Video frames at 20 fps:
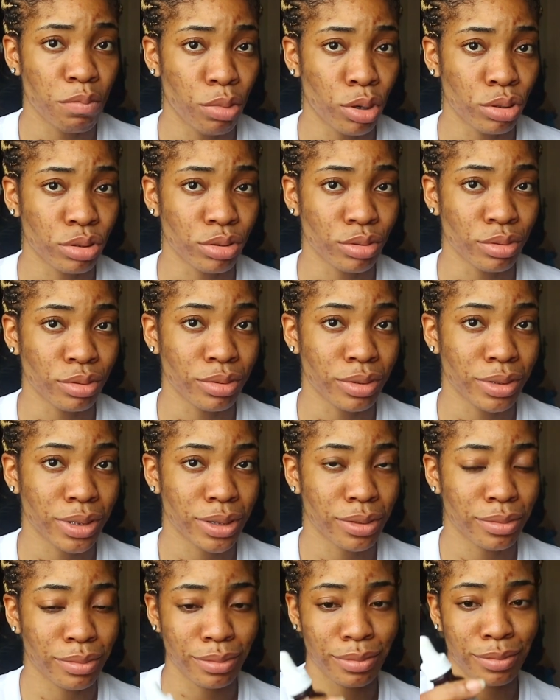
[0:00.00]

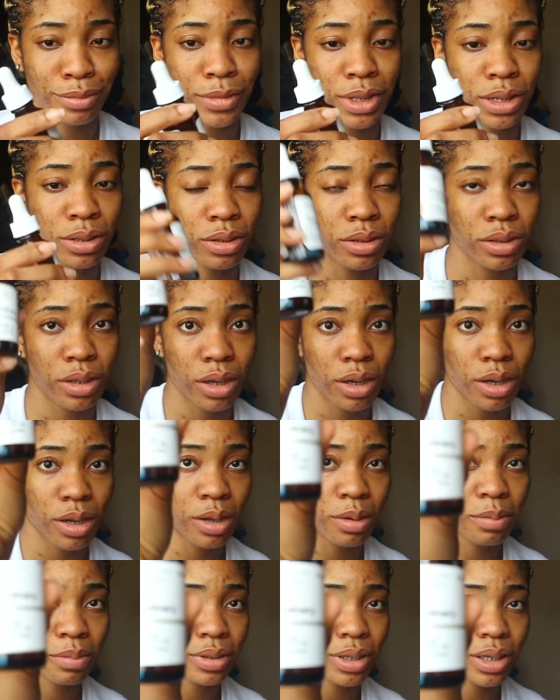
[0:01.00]
bottles.
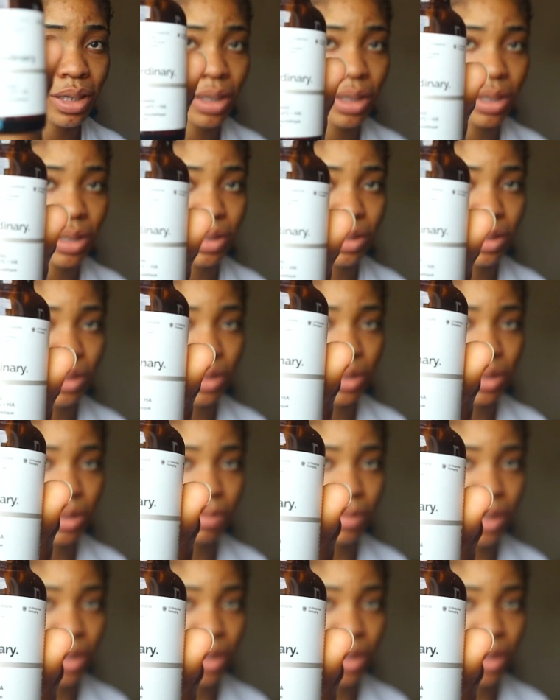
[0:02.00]
Oh yeah, that's it,